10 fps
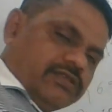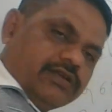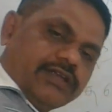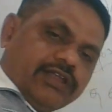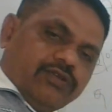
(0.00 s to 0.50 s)

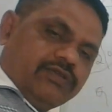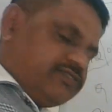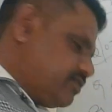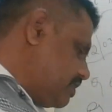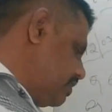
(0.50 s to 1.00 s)
The tenure
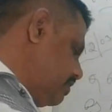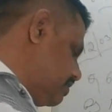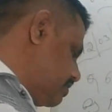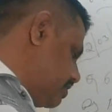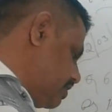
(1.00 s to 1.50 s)
is 10
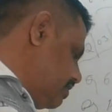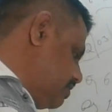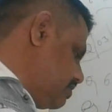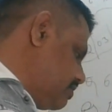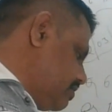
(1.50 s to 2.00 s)

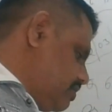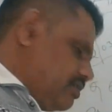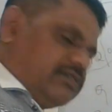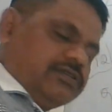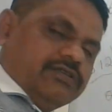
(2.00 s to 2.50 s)
and
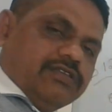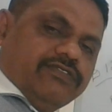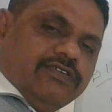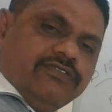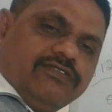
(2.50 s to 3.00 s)

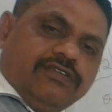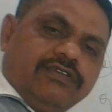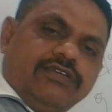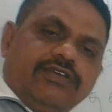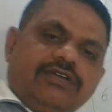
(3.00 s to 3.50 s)
this is
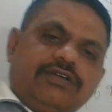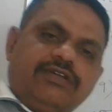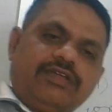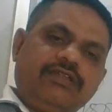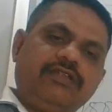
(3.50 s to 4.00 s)

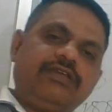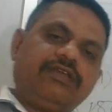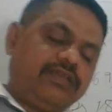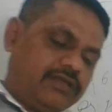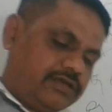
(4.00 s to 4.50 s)
10
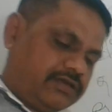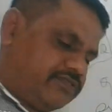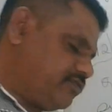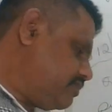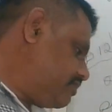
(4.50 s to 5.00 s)

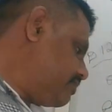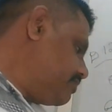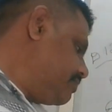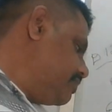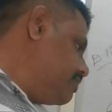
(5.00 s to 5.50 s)
years.
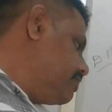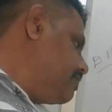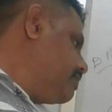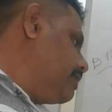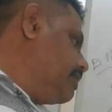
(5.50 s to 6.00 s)

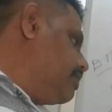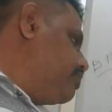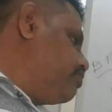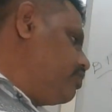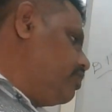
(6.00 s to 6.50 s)

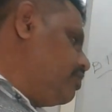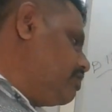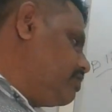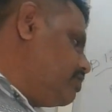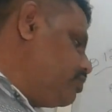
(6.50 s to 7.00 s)

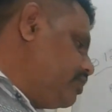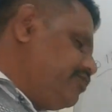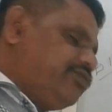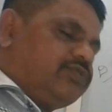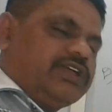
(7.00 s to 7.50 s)
So
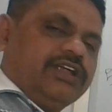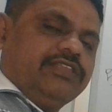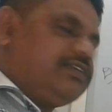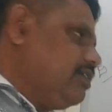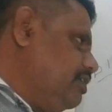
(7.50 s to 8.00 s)
once you
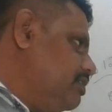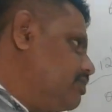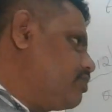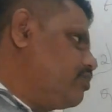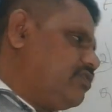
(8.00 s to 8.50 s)
get the
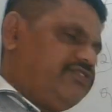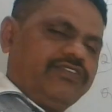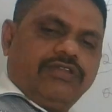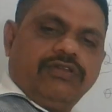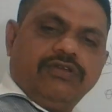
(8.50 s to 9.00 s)

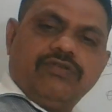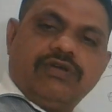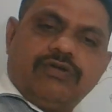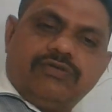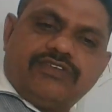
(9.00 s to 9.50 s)
question, you
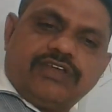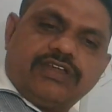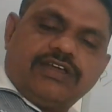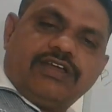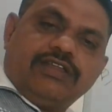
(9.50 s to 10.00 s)
have to
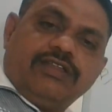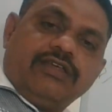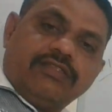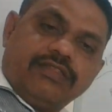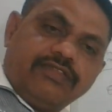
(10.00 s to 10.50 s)
segregate
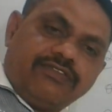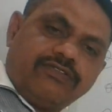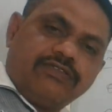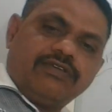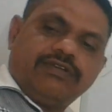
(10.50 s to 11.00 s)
in
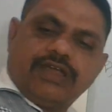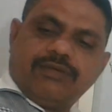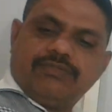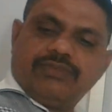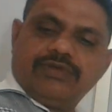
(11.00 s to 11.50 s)
this
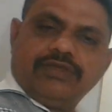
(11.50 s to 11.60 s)
type.